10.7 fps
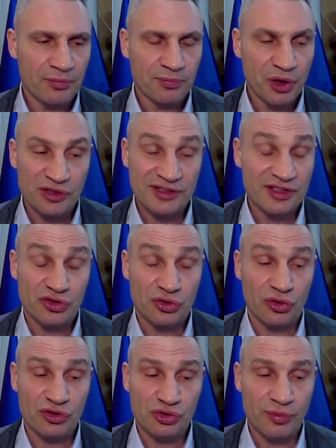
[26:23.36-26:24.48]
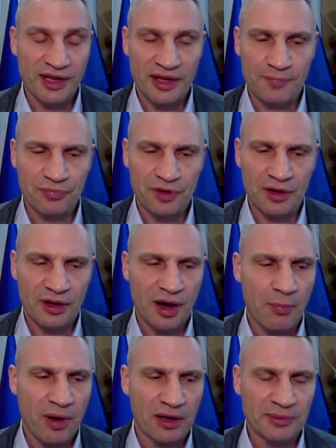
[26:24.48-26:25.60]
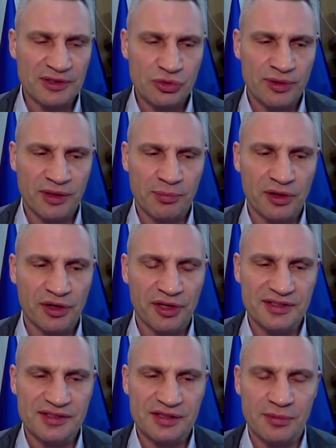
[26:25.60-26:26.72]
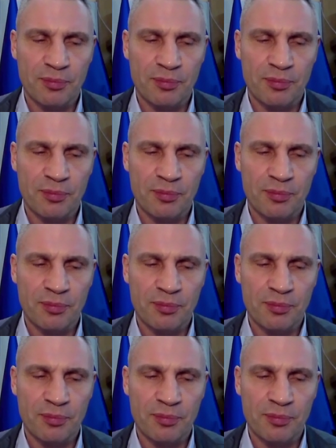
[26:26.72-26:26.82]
because destroyed so many apartments, so many buildings,